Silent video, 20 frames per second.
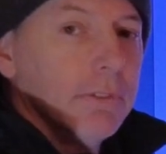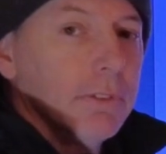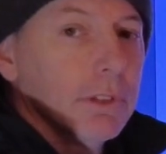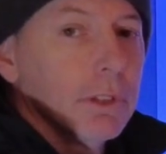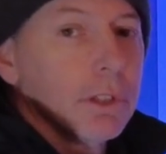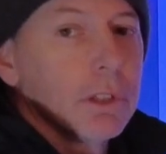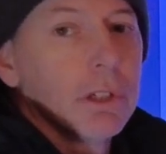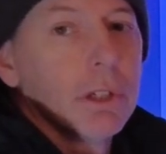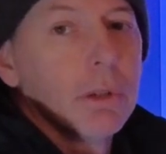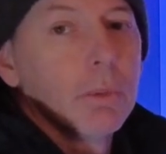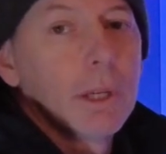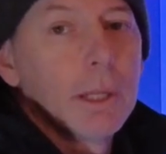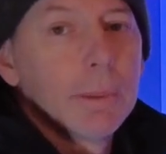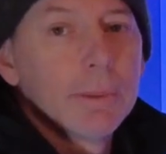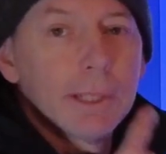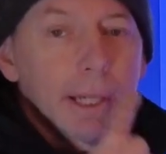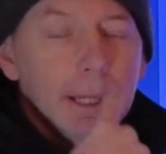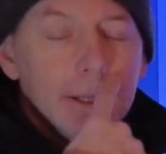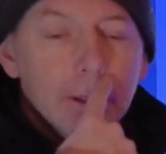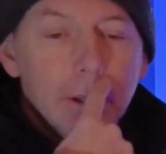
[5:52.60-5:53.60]
if you look on our
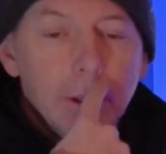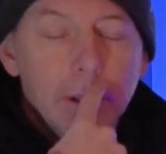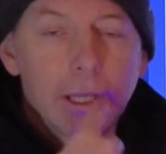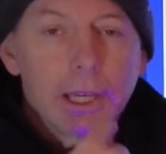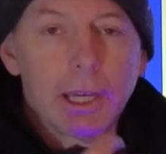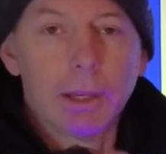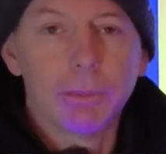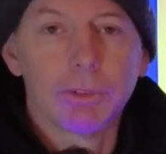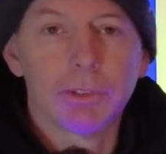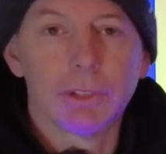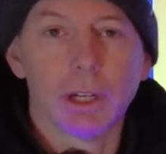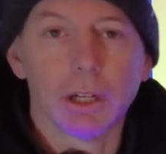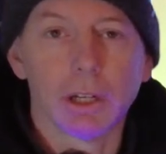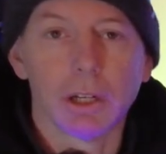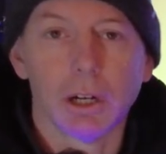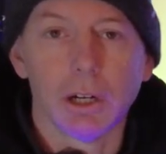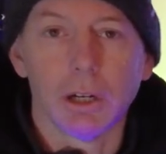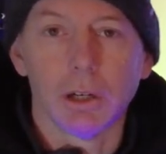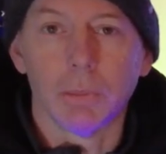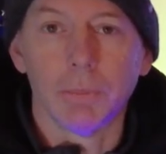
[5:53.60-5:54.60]
website,
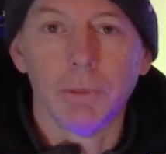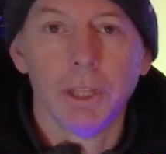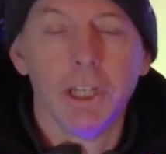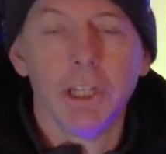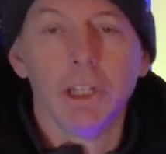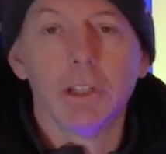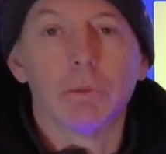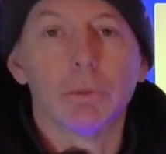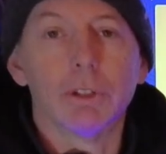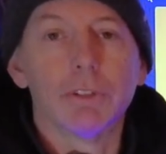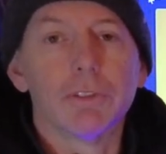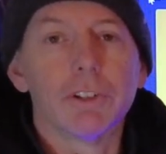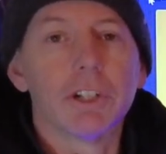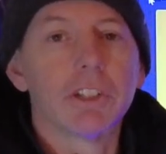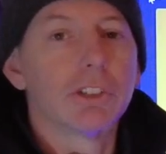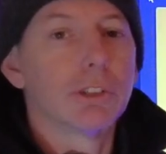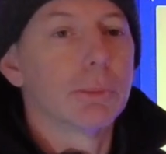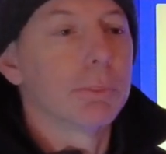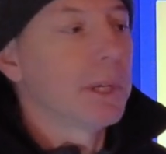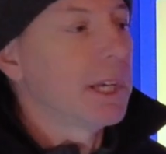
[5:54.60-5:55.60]
dronecamps.com,
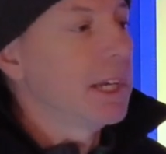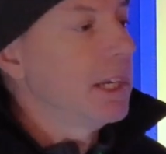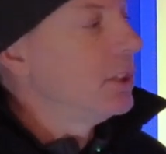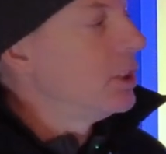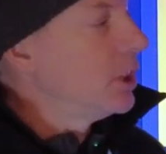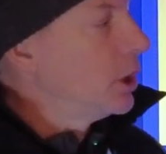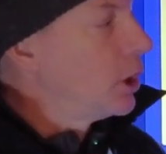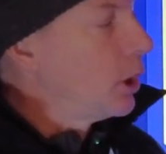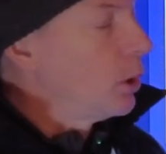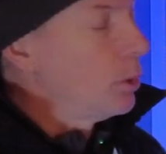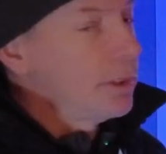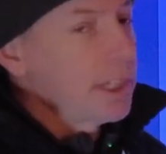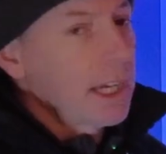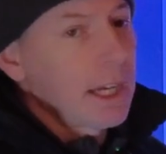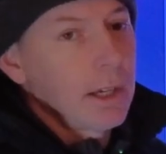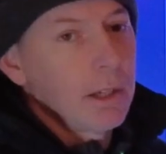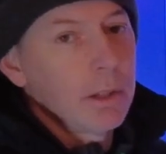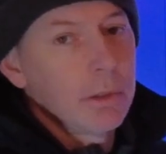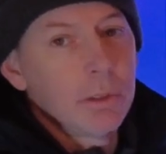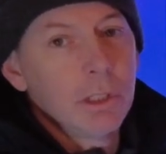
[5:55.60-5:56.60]
refresh the page and go
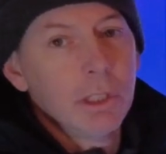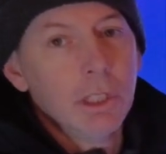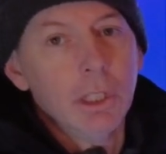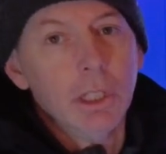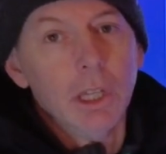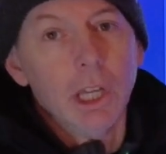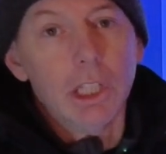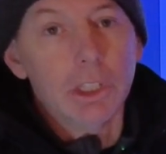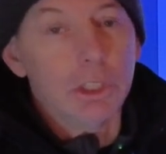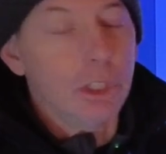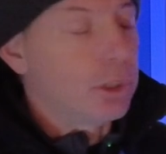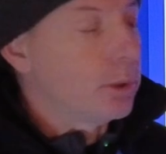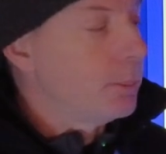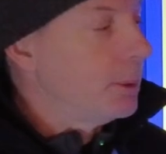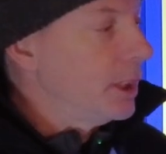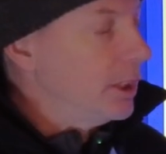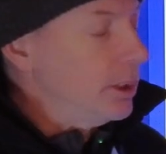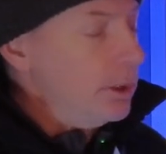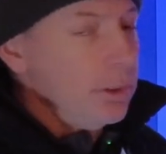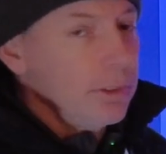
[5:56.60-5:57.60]
down a little
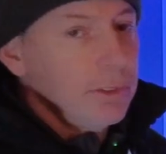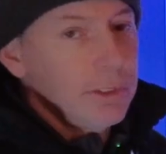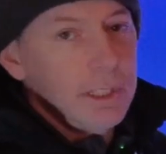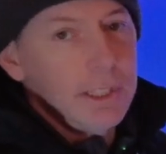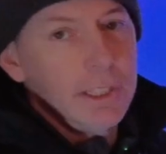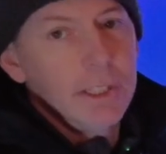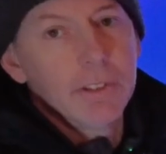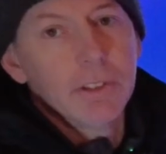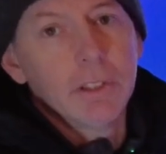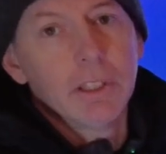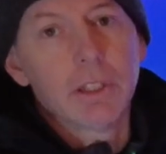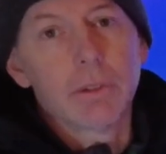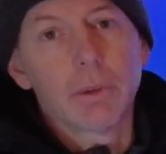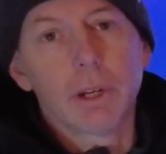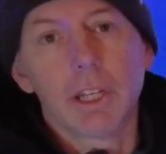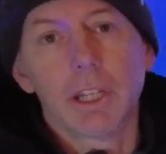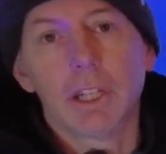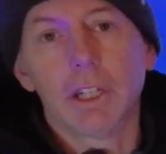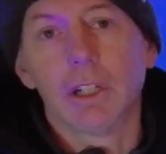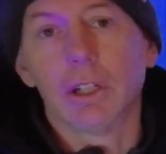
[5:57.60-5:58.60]
bit, you'll see this link
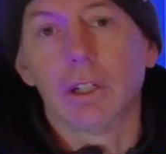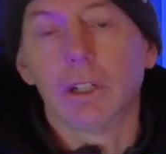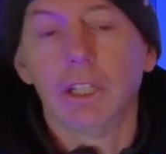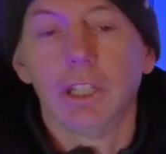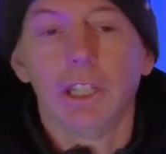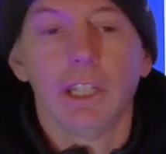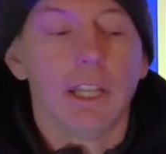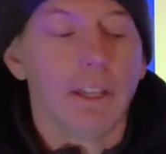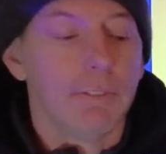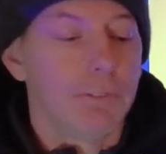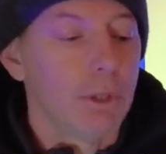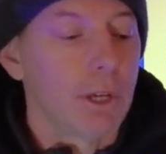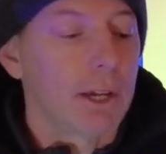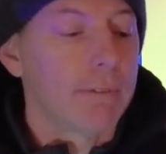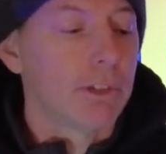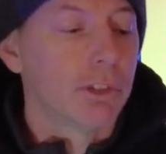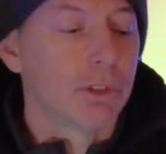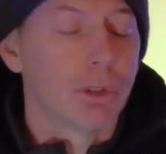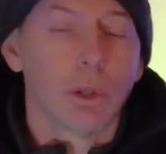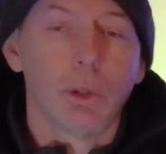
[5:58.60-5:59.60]
right here. If you
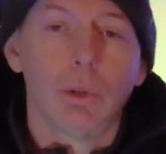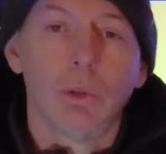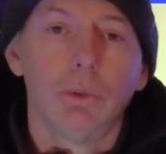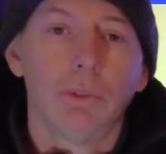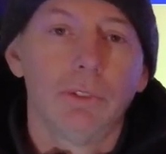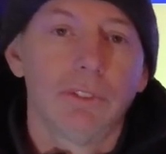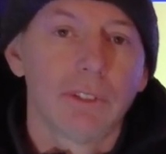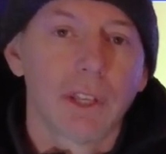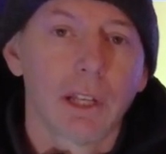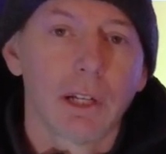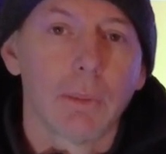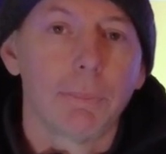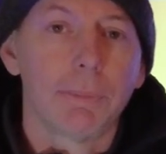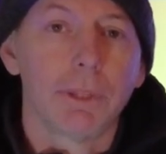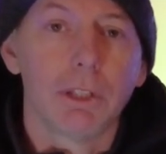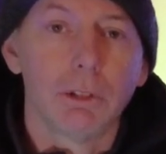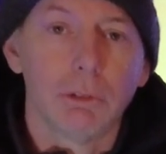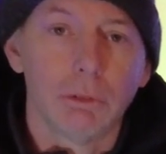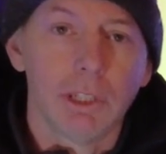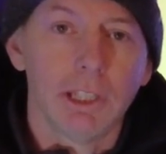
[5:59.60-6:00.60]
have a drone setup
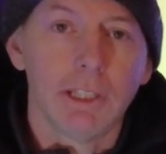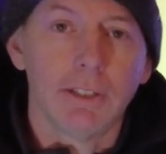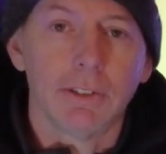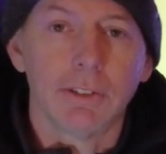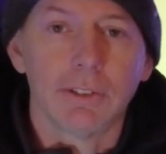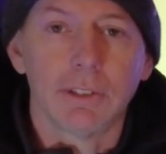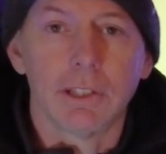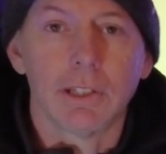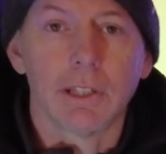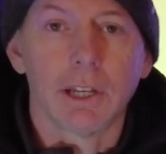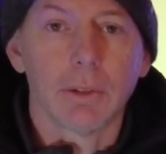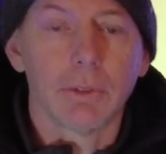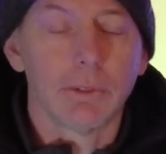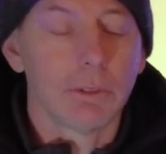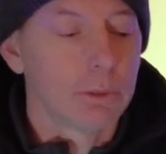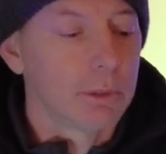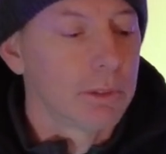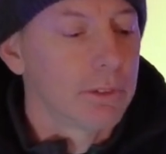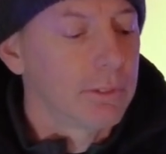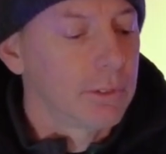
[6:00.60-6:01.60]
that you need to send out
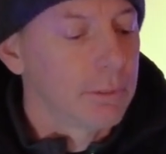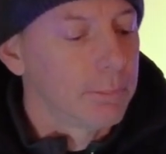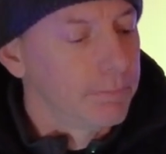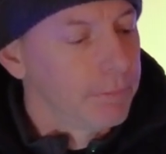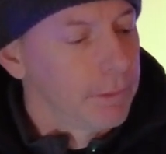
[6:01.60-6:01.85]
to us,